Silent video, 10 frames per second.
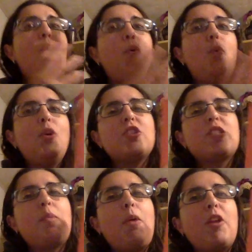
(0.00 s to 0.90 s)
which is the
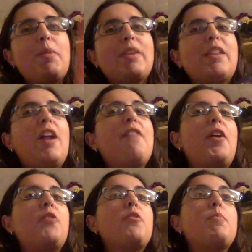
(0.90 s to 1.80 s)
part of the book that I
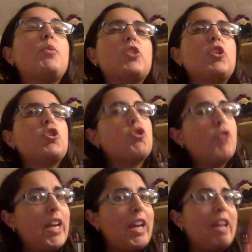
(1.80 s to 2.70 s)
found the most
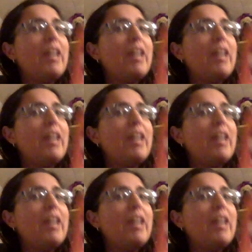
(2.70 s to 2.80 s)
intriguing.